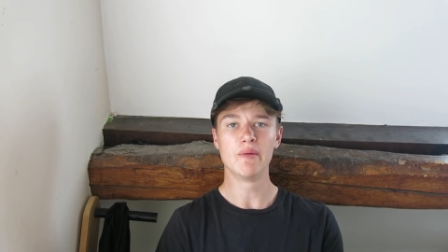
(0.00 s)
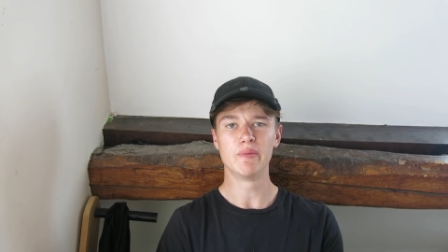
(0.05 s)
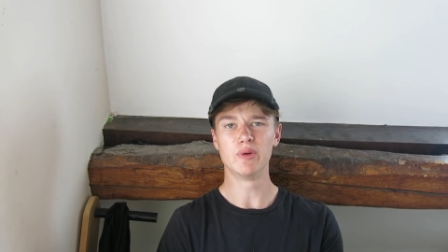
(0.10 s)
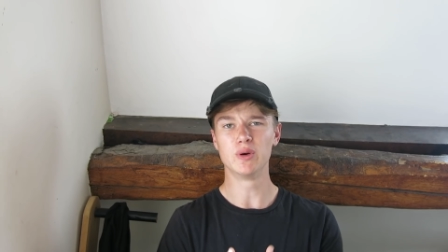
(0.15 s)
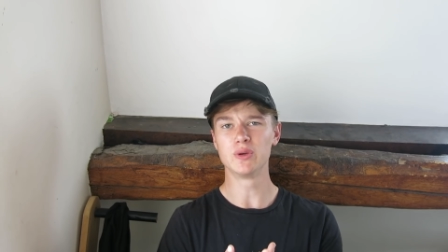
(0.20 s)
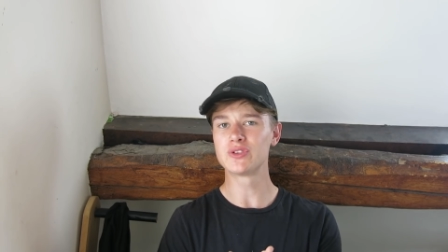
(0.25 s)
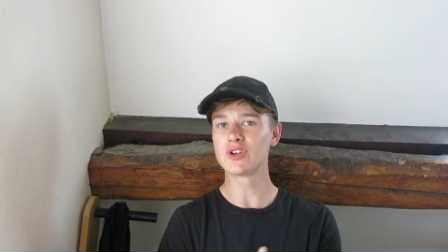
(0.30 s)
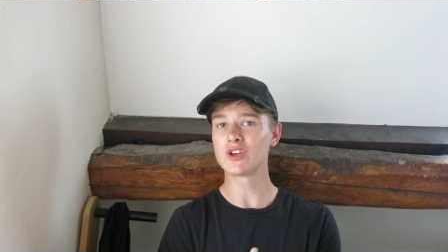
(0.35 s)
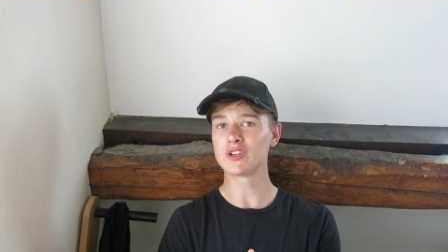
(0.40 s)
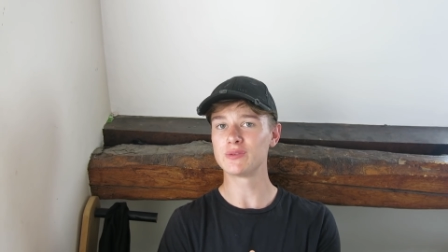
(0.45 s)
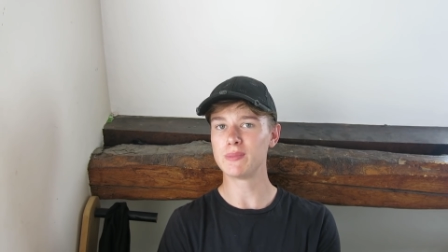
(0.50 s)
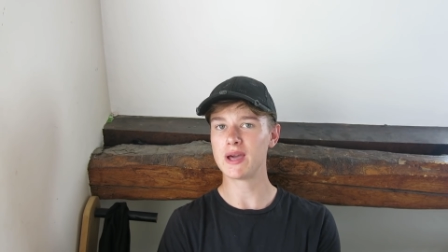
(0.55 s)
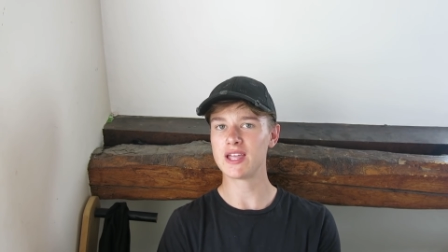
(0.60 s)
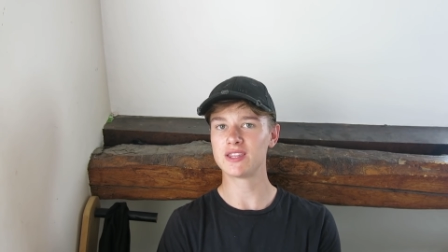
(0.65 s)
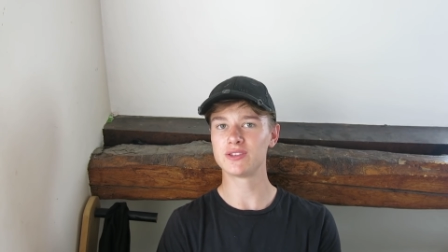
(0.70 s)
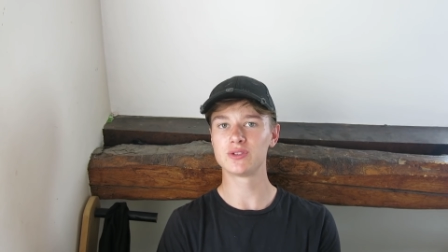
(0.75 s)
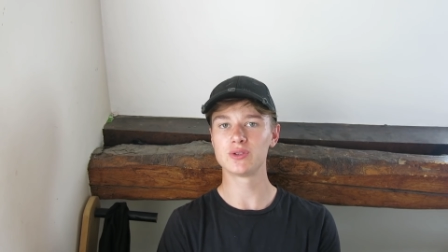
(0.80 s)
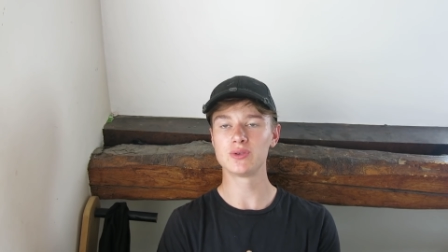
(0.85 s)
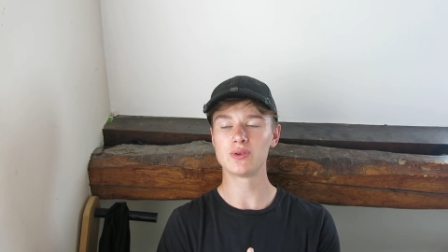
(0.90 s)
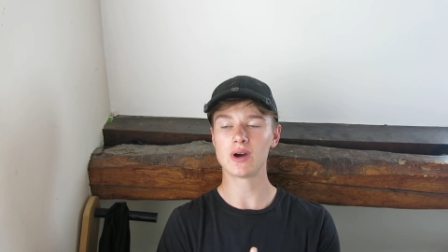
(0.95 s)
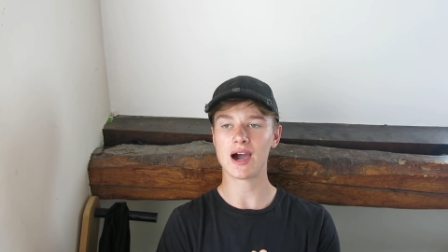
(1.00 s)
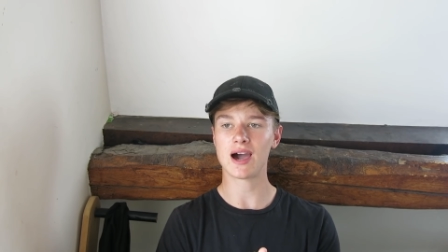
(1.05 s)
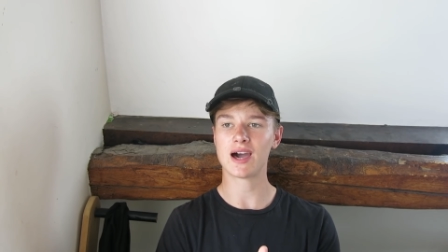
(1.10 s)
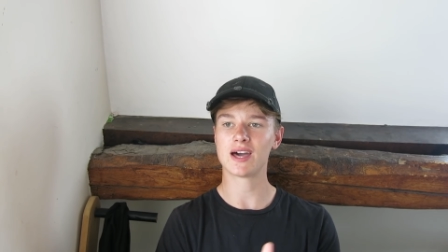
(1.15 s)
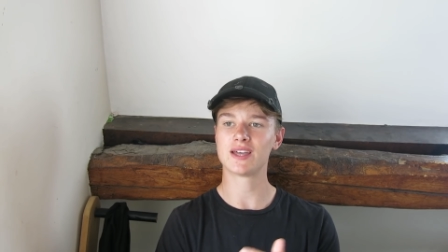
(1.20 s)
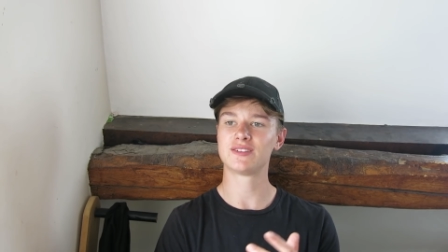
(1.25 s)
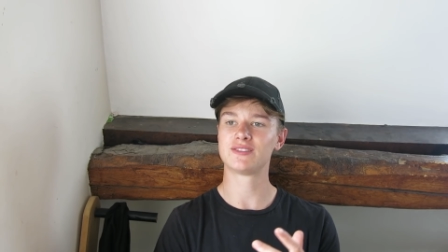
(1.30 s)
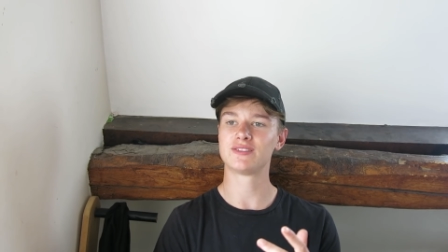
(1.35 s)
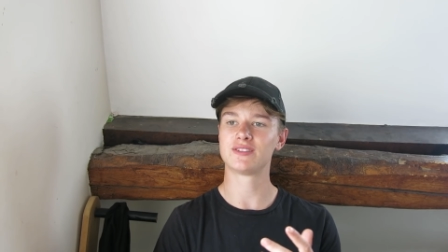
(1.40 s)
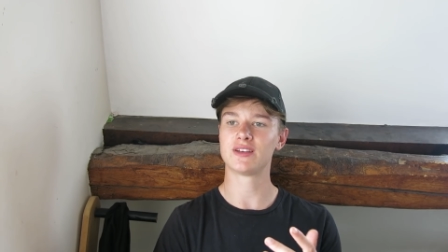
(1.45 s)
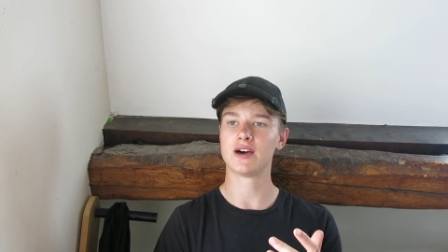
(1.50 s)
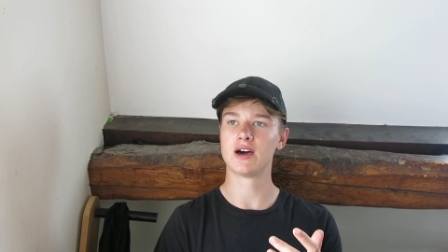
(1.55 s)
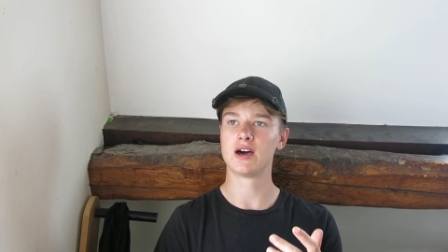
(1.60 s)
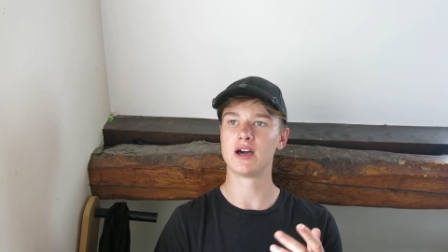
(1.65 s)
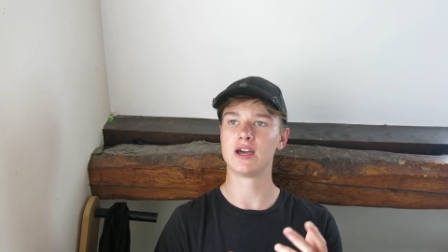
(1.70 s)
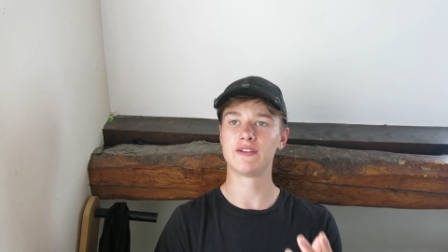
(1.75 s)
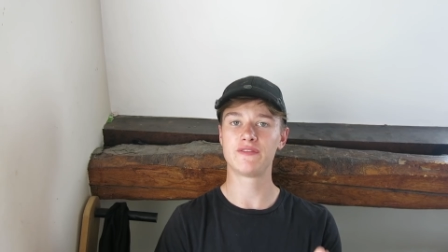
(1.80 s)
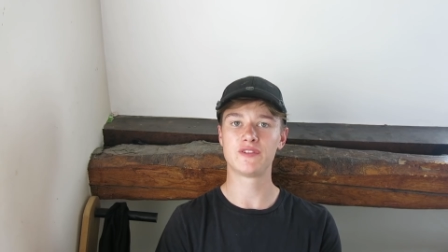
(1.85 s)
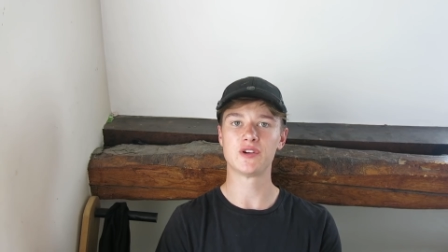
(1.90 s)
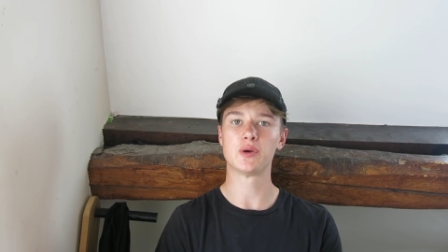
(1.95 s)
but also it's mental as
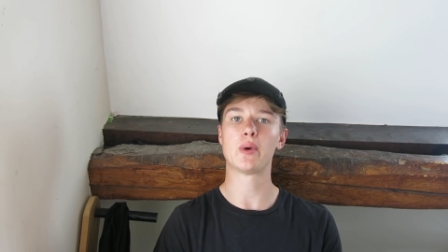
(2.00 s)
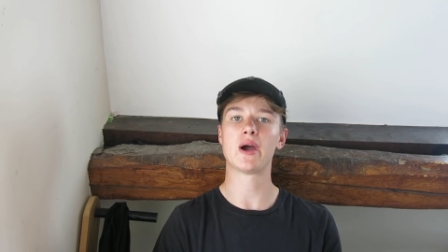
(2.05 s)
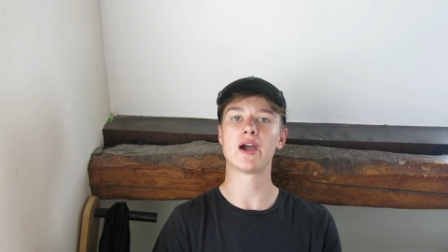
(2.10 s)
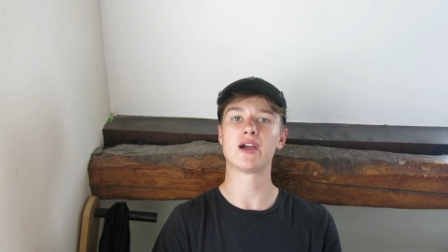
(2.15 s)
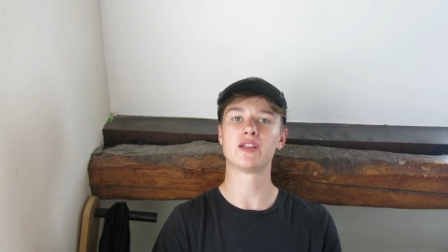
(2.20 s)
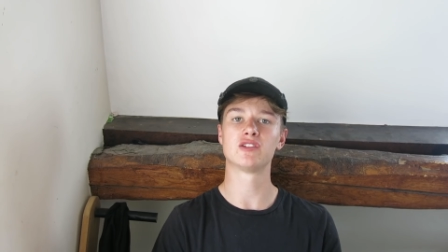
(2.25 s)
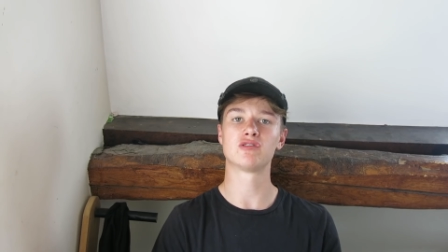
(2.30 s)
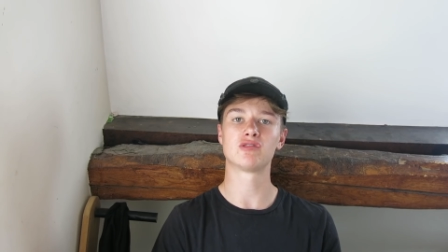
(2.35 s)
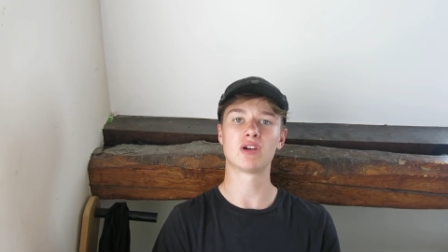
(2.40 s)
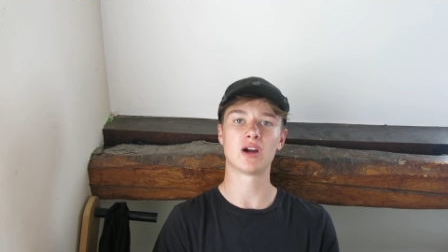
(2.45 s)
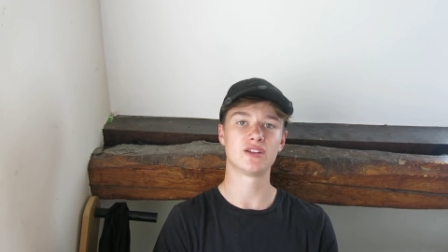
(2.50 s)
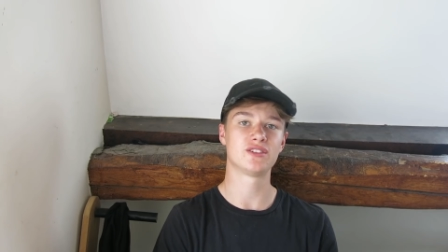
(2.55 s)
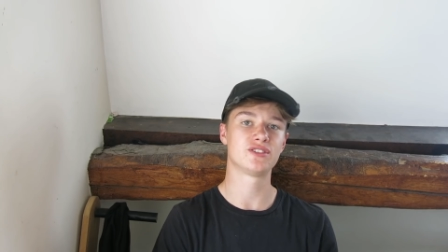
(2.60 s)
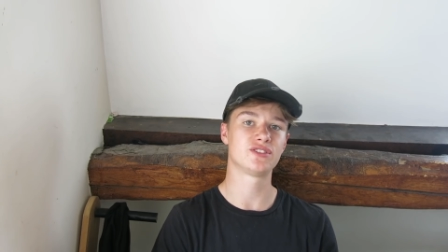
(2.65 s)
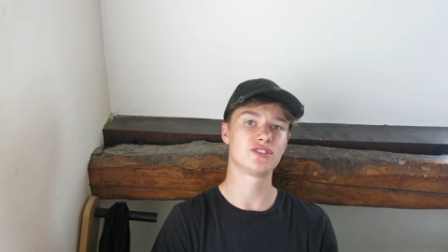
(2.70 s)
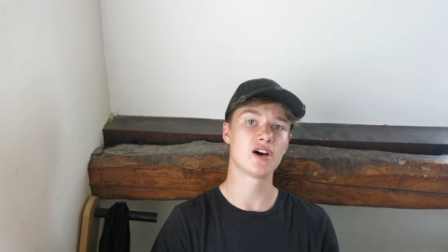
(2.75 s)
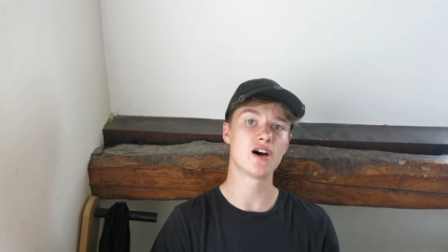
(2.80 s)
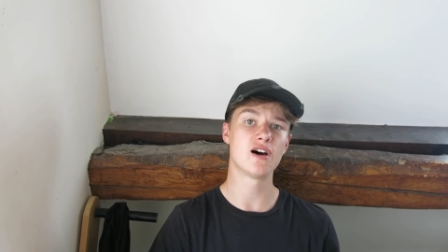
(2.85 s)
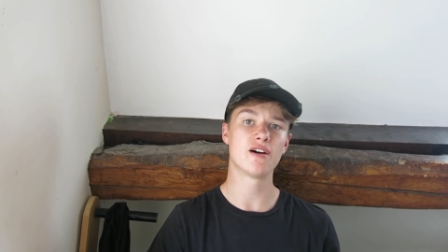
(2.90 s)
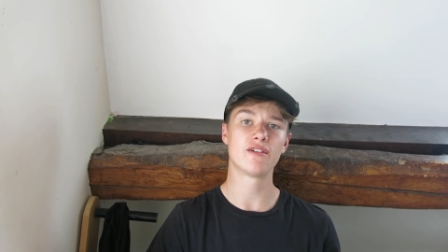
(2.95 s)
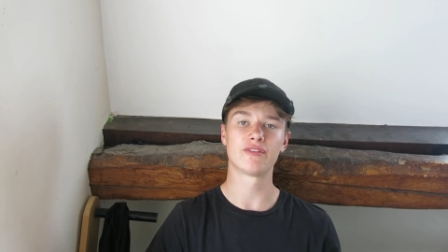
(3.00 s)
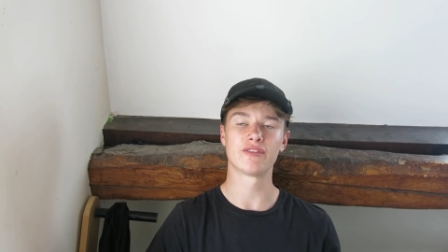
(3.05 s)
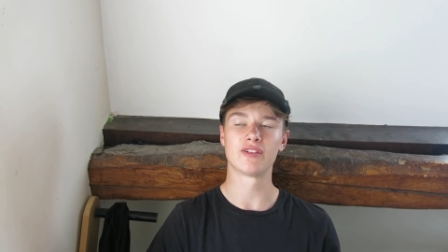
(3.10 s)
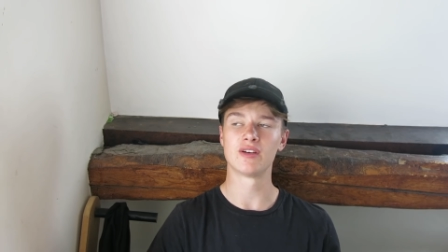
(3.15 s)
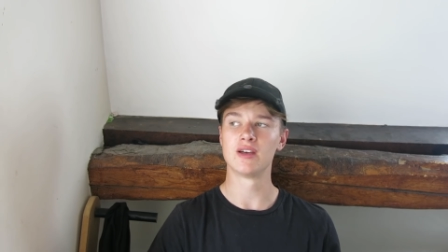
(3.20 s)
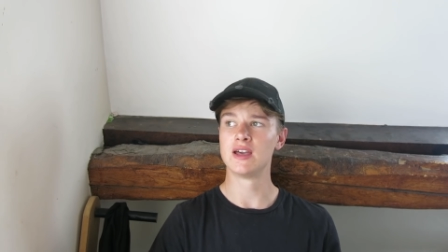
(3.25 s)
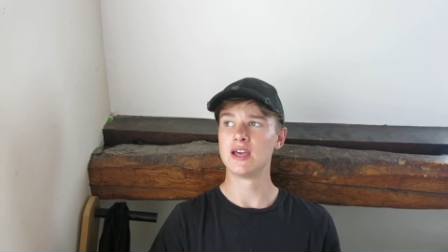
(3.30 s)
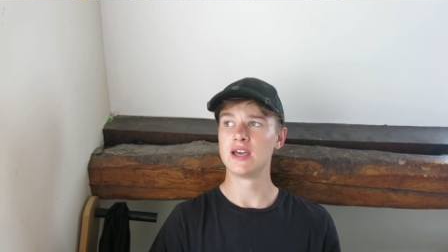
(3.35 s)
uh, if you're wearing the right stuff,